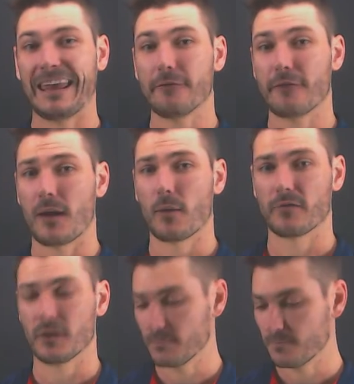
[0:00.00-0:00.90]
If,
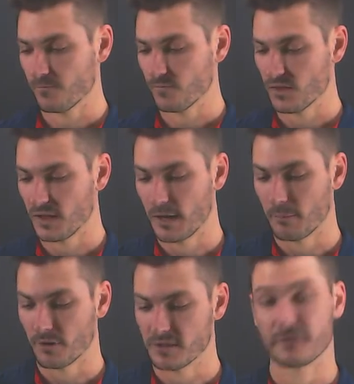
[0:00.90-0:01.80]
however, the
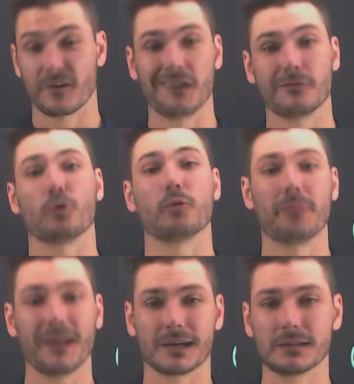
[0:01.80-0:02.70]
number is 5 or
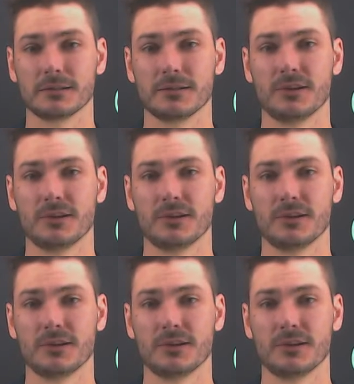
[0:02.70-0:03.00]
bigger,